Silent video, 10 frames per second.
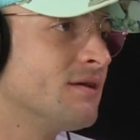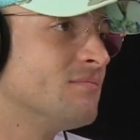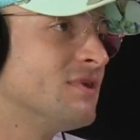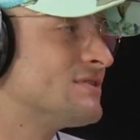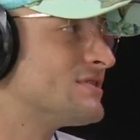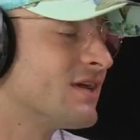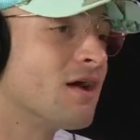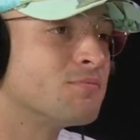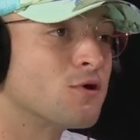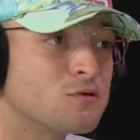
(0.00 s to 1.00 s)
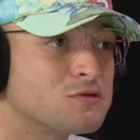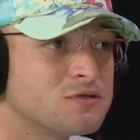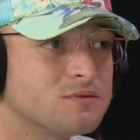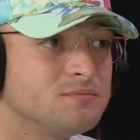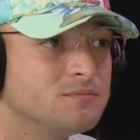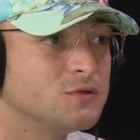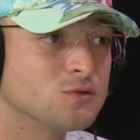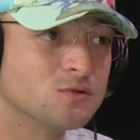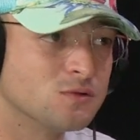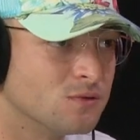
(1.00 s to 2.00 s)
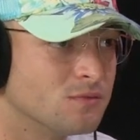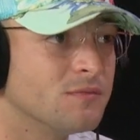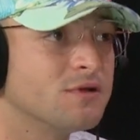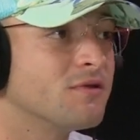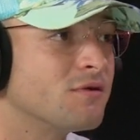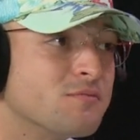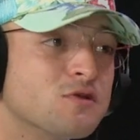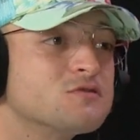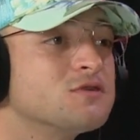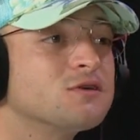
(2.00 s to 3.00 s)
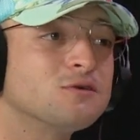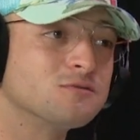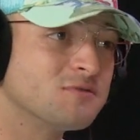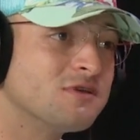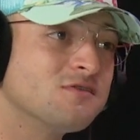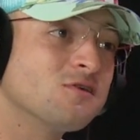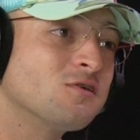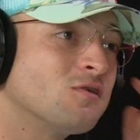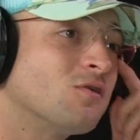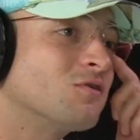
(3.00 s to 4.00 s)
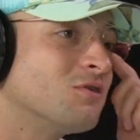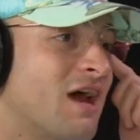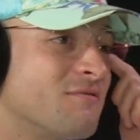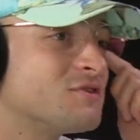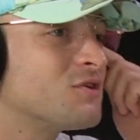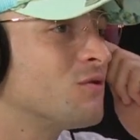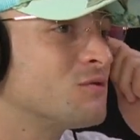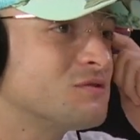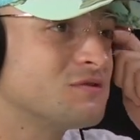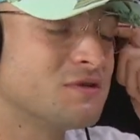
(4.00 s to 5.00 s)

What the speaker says: let's say, approach to either music or video or live shows.